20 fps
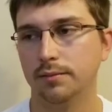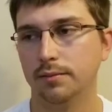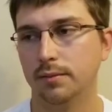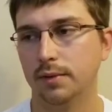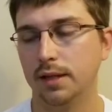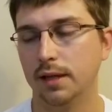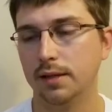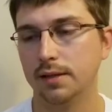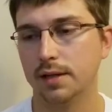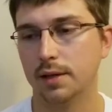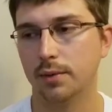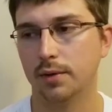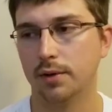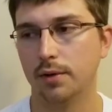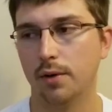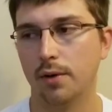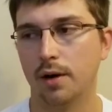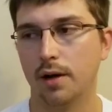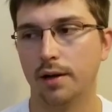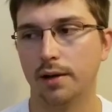things that were
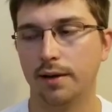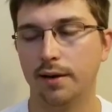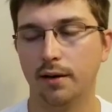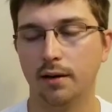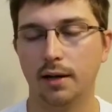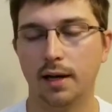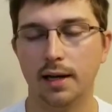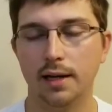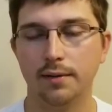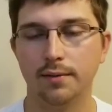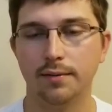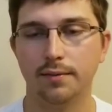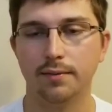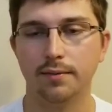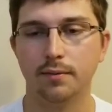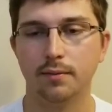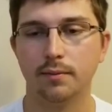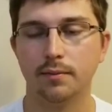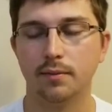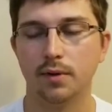going on in their life,
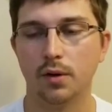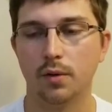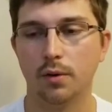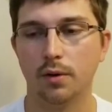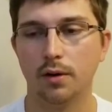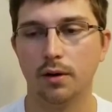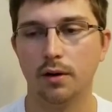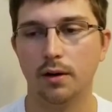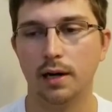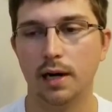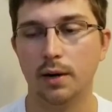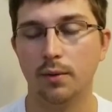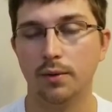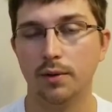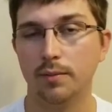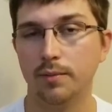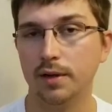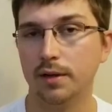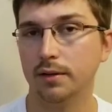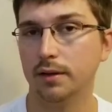or I wouldn't
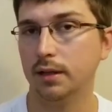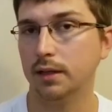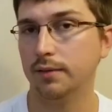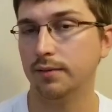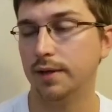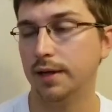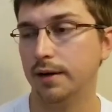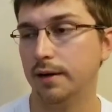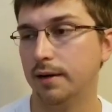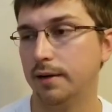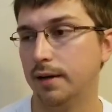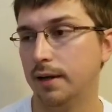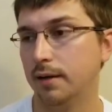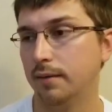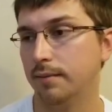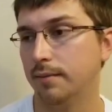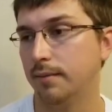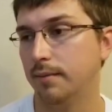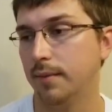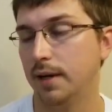be able to live there, and they
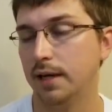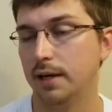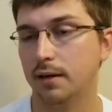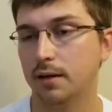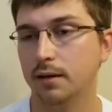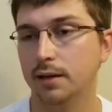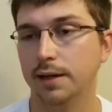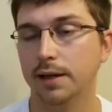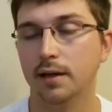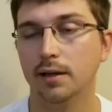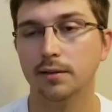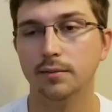made it clear.